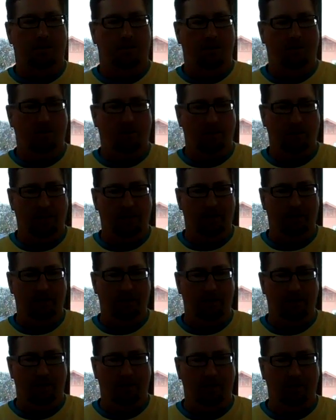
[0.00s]

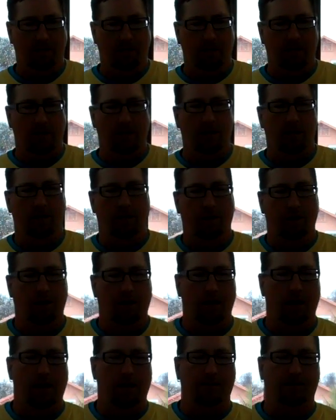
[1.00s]
Clean
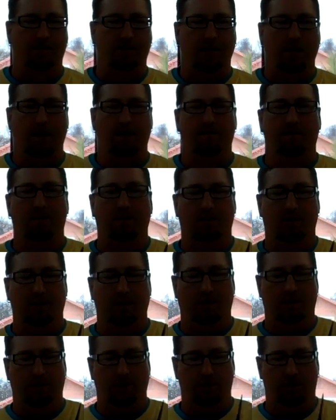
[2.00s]
as having
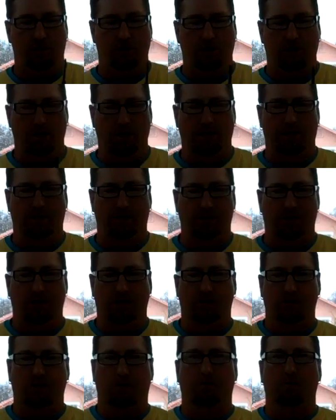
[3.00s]
the dirt and
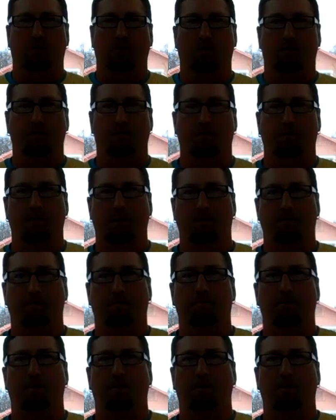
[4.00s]
such removed from them,